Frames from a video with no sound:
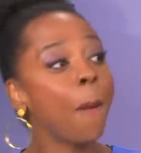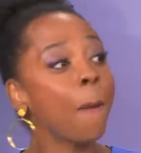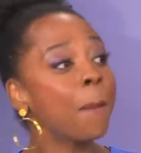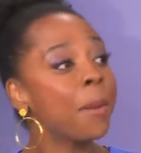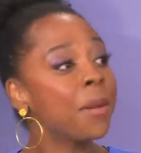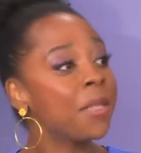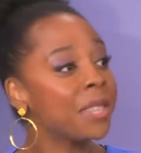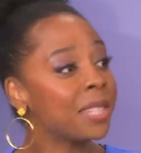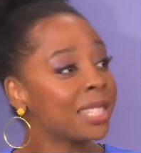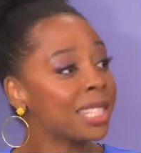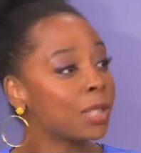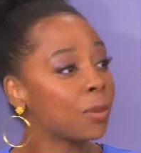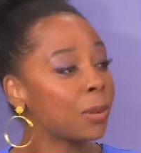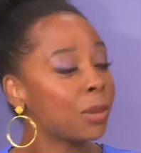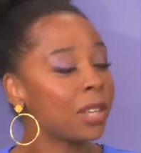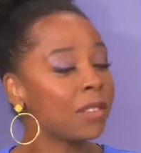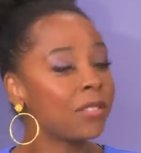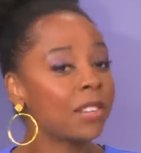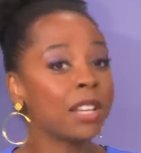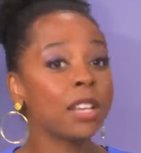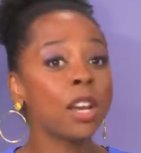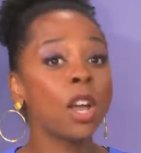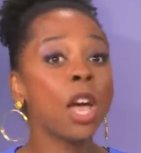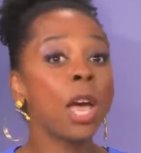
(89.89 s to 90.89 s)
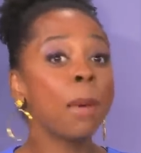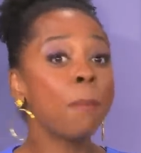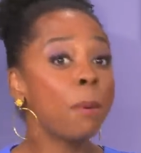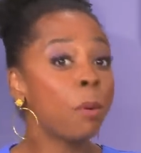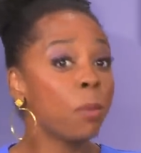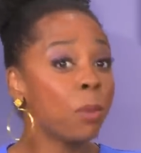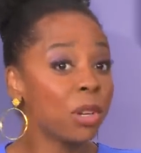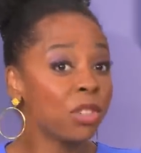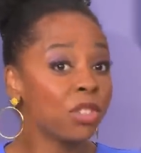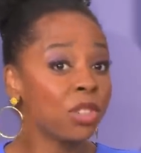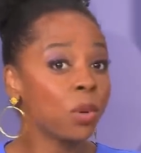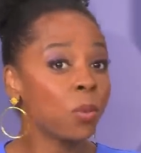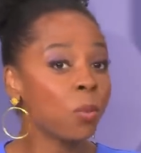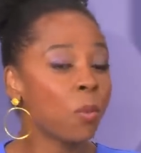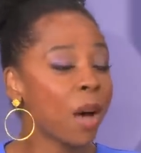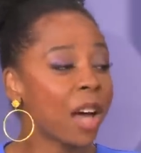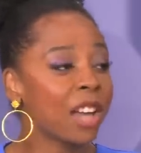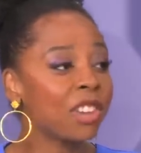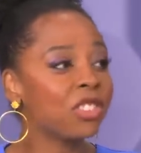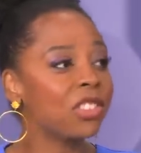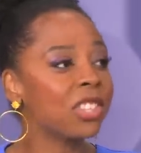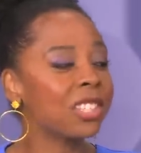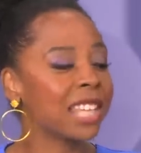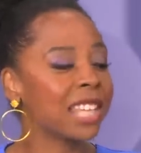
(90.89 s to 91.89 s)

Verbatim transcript: But this is what they've done. But we should watch this